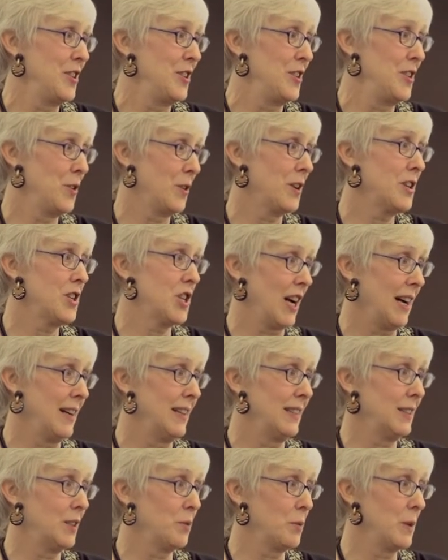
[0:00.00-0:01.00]
Your
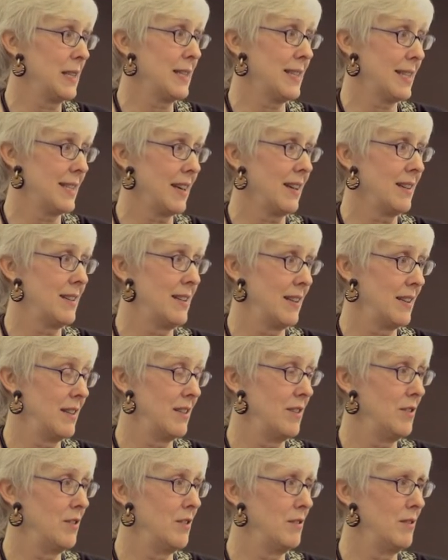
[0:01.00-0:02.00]
child once said to
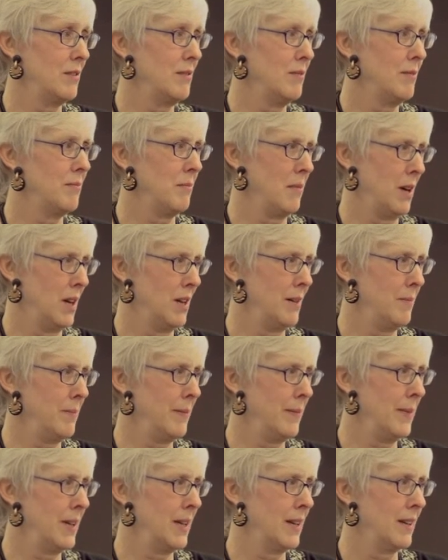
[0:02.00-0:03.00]
you, Mom,
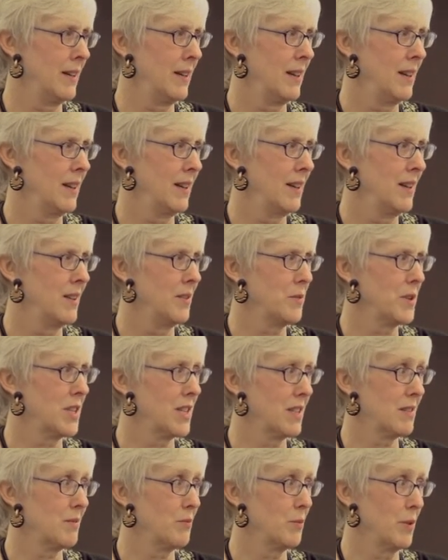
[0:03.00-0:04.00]
which
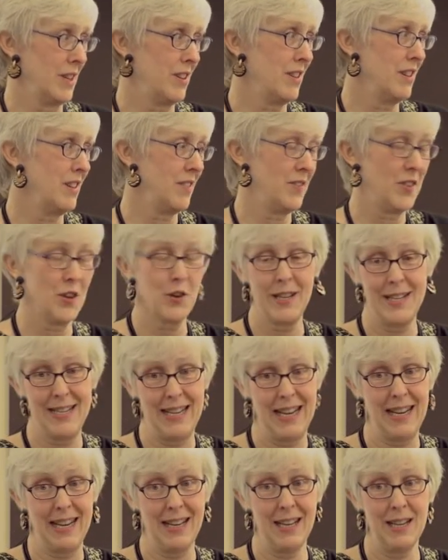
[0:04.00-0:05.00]
is weird if you're a
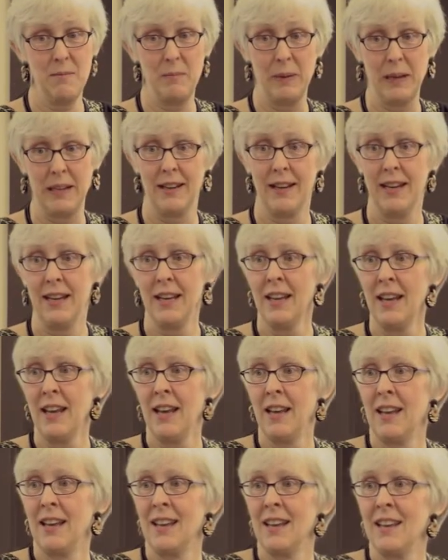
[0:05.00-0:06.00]
dad, but
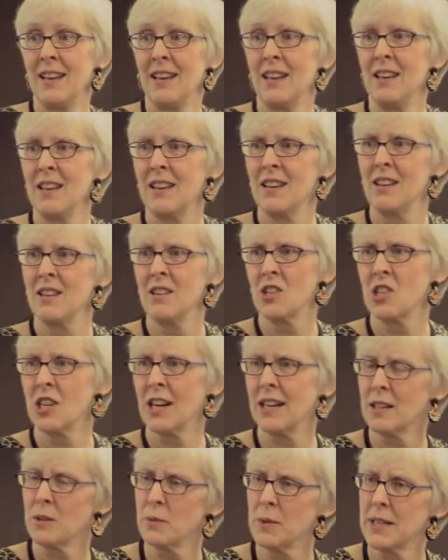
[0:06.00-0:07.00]
your
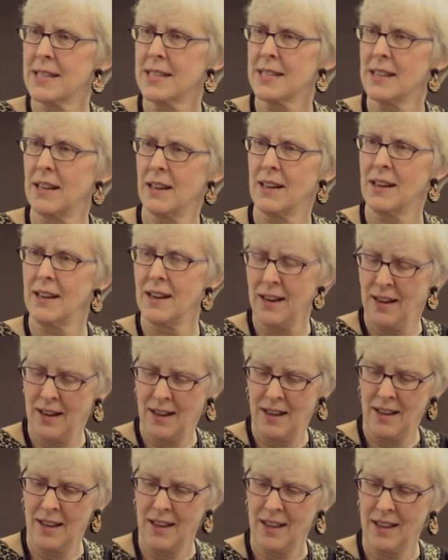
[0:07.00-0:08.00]
child once said,
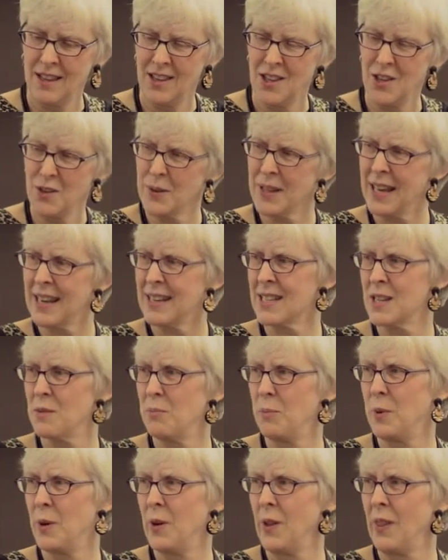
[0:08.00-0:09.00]
you like to
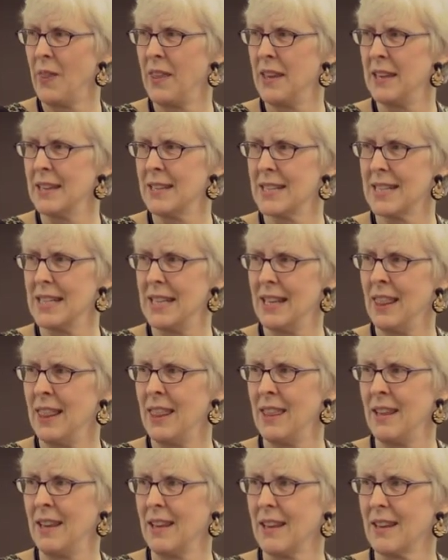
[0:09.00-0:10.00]
put things in
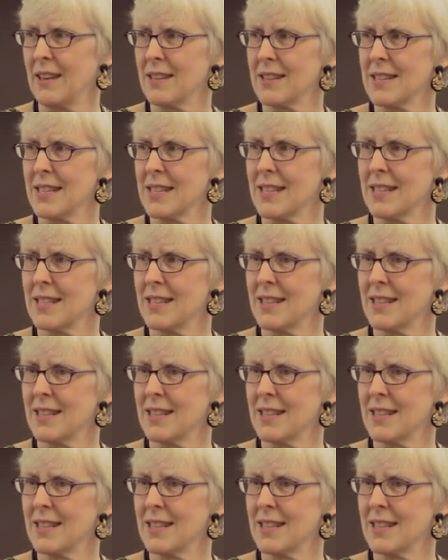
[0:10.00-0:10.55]
things.